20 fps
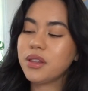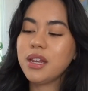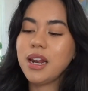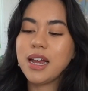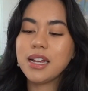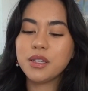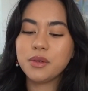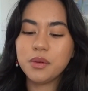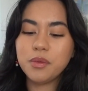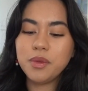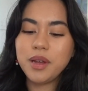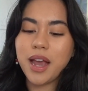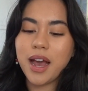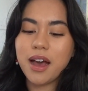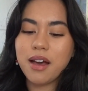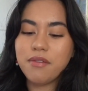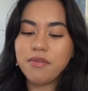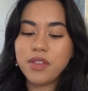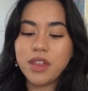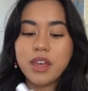the next one we
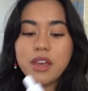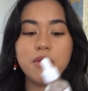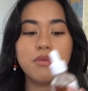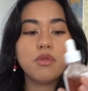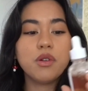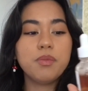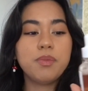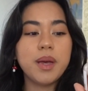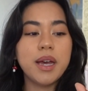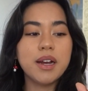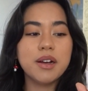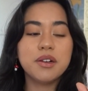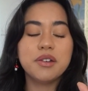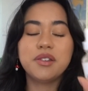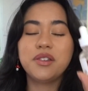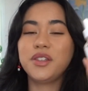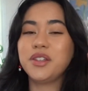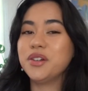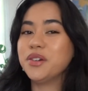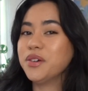have the Repair
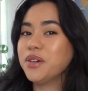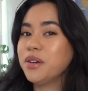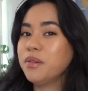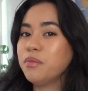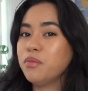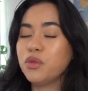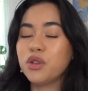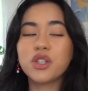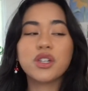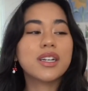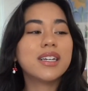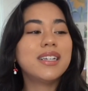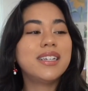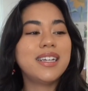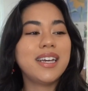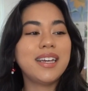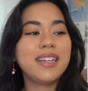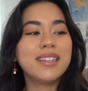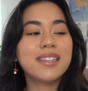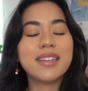Serum, which
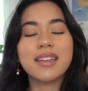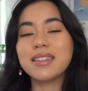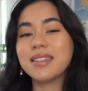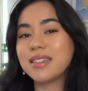contains